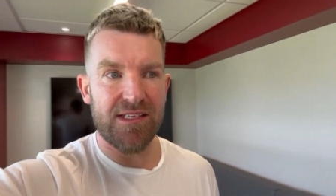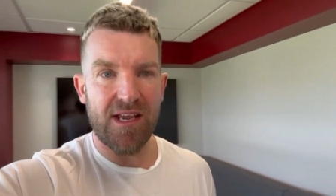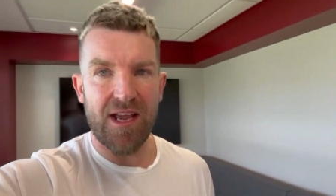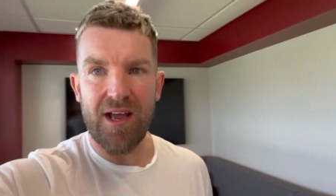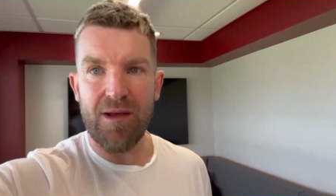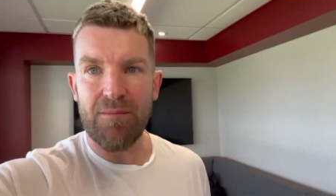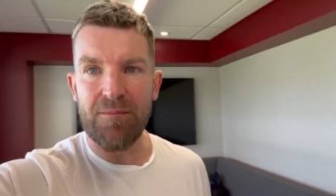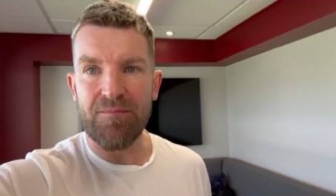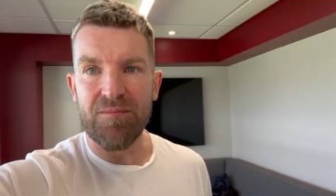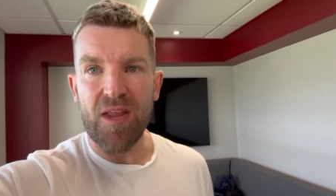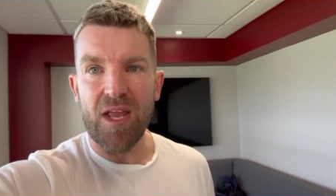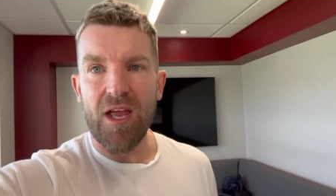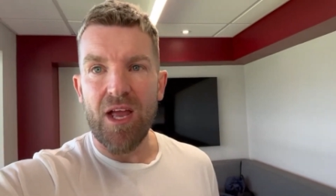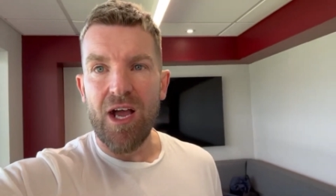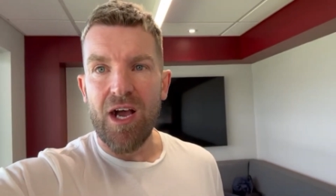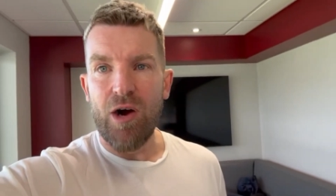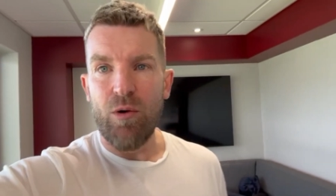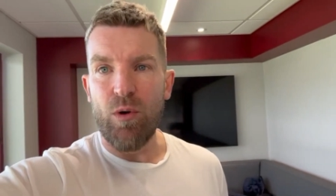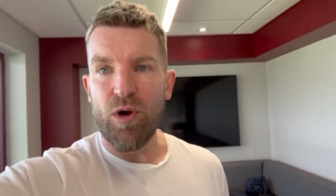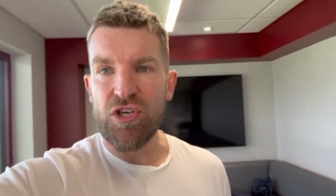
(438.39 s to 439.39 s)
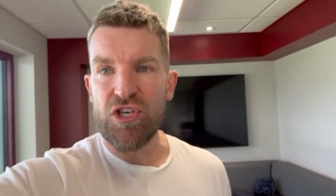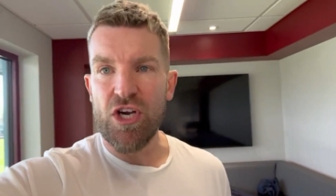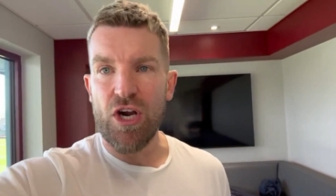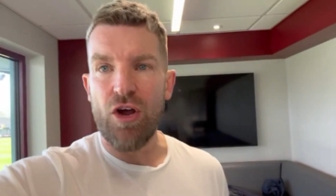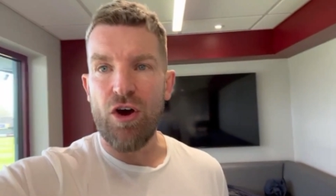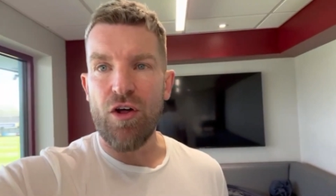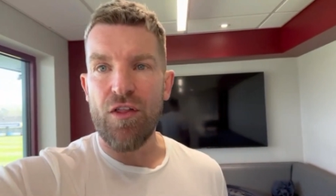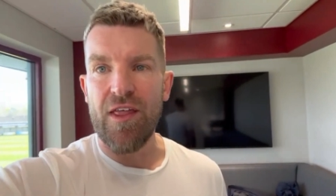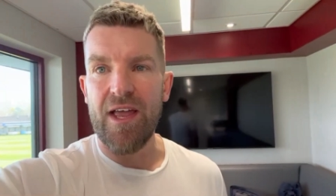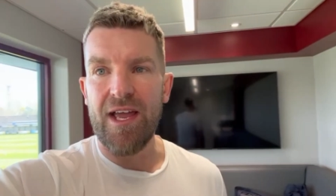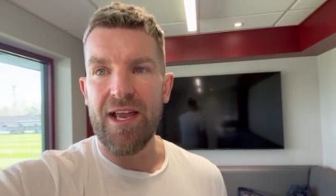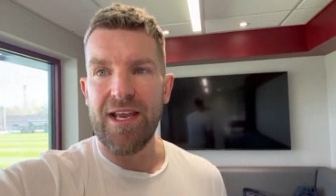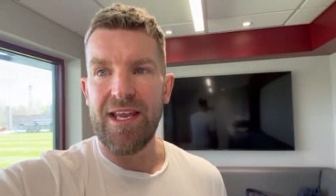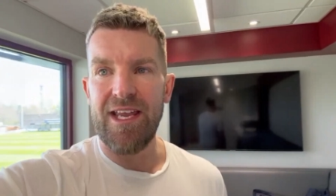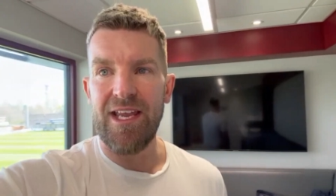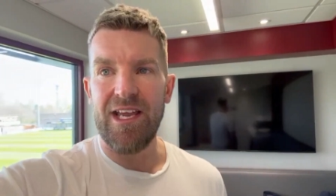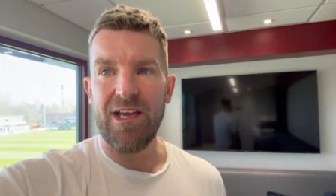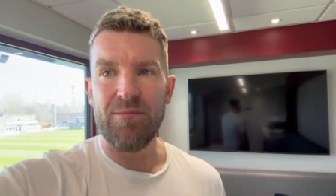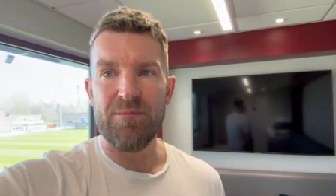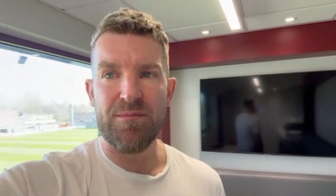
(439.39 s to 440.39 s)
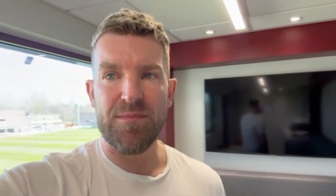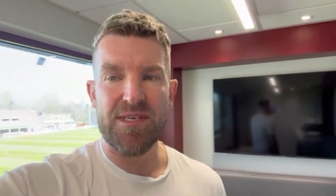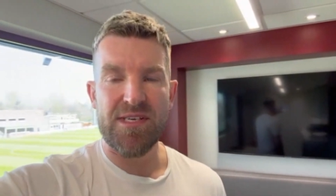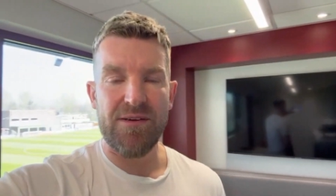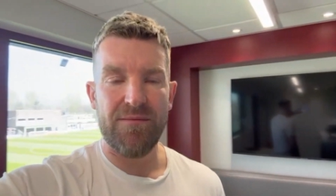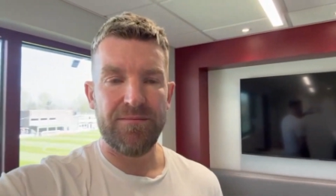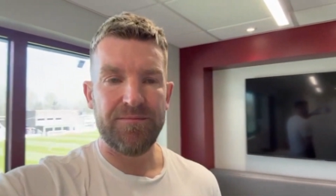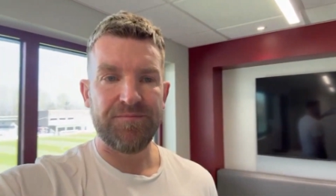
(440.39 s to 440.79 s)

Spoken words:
I watch a lot of their games,